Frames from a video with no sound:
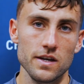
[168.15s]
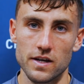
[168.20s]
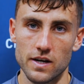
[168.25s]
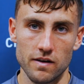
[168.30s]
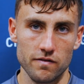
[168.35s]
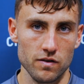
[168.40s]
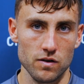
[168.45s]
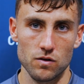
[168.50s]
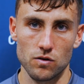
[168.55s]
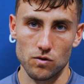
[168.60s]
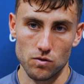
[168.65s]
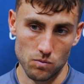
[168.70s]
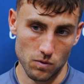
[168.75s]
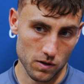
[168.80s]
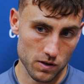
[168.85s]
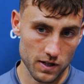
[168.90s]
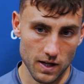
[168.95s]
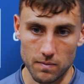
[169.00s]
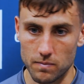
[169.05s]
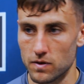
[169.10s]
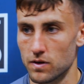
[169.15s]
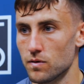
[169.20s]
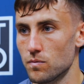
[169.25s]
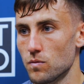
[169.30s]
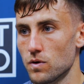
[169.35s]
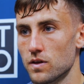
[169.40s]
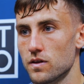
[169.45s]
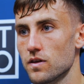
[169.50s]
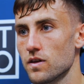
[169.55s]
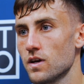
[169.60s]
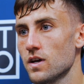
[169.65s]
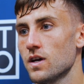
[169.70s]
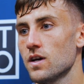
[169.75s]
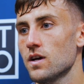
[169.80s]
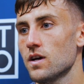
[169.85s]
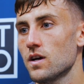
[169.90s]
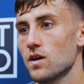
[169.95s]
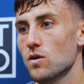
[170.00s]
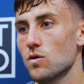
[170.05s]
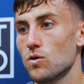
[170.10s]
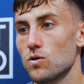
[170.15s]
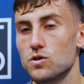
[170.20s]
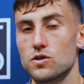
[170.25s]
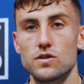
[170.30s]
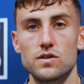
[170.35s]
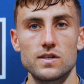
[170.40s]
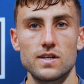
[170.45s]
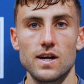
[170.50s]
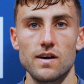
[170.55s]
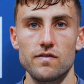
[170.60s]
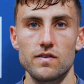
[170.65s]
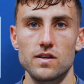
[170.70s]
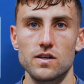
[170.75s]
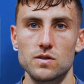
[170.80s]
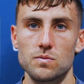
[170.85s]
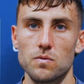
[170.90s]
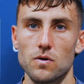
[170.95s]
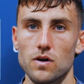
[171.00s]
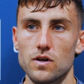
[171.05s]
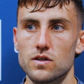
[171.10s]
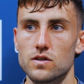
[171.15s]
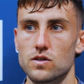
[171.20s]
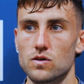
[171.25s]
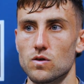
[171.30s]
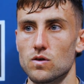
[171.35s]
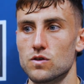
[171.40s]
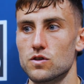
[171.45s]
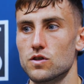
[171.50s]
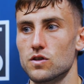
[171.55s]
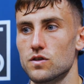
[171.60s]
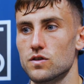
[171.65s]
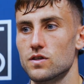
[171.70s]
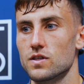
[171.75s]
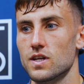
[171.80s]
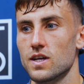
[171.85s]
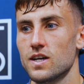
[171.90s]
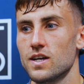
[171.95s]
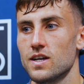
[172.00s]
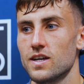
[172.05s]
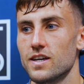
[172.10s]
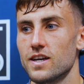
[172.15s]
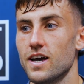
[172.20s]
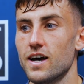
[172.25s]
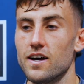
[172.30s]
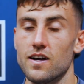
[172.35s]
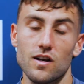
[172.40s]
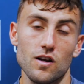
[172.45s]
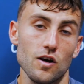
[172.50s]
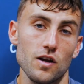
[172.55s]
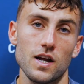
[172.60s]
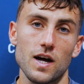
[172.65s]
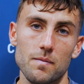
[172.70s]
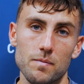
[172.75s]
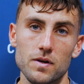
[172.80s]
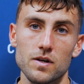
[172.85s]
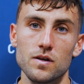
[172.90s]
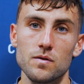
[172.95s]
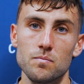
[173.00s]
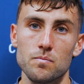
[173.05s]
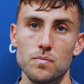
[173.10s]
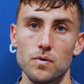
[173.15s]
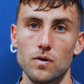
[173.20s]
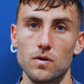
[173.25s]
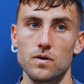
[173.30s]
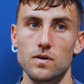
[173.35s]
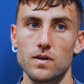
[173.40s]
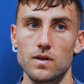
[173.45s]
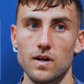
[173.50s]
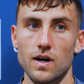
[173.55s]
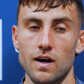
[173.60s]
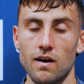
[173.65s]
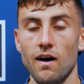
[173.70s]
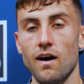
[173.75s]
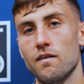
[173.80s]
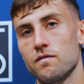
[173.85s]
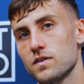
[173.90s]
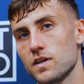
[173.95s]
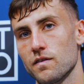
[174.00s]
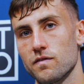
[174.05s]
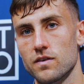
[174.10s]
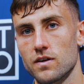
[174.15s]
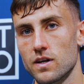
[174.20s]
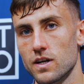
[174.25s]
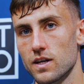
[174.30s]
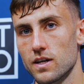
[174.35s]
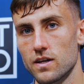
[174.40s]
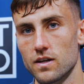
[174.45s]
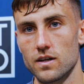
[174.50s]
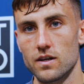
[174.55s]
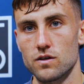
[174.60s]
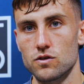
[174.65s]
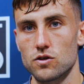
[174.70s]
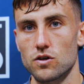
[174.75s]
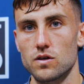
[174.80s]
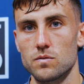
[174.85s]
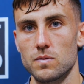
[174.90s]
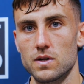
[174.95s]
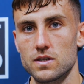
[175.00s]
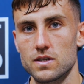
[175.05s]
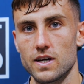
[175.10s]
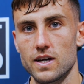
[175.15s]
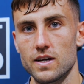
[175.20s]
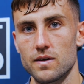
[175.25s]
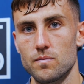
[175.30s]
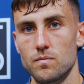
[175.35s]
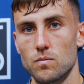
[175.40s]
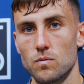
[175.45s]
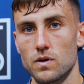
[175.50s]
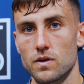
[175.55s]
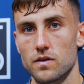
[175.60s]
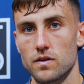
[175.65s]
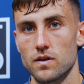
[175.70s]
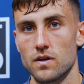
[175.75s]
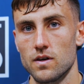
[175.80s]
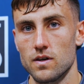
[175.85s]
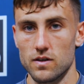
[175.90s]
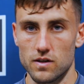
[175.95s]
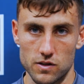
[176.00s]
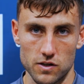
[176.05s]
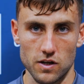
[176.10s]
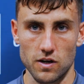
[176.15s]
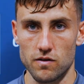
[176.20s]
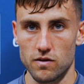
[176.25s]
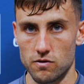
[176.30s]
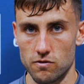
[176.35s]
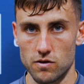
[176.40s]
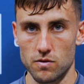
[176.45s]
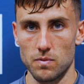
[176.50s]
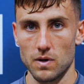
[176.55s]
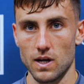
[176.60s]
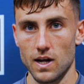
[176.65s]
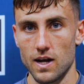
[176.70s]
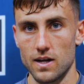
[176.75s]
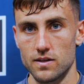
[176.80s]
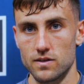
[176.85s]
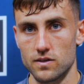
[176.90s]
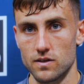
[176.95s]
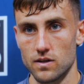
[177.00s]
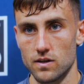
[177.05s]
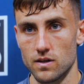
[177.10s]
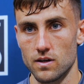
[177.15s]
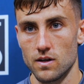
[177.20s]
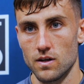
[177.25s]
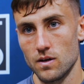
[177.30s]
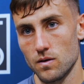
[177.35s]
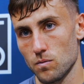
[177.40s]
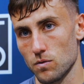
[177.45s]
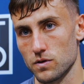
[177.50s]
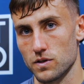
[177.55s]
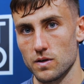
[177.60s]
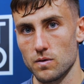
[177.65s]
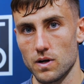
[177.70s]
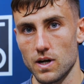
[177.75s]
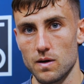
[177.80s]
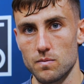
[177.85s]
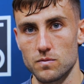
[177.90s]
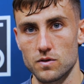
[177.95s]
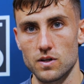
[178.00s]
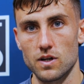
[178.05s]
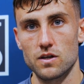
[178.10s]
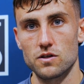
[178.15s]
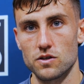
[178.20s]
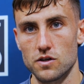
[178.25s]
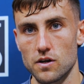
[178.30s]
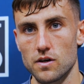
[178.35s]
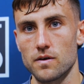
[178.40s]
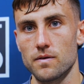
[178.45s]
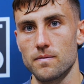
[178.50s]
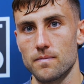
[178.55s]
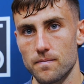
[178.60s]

You never know what's happening with coaching staff at this point. So it's just, yeah, a lot happening, but I've definitely enjoyed my time with this current group of lads, and we'll see what happens next year.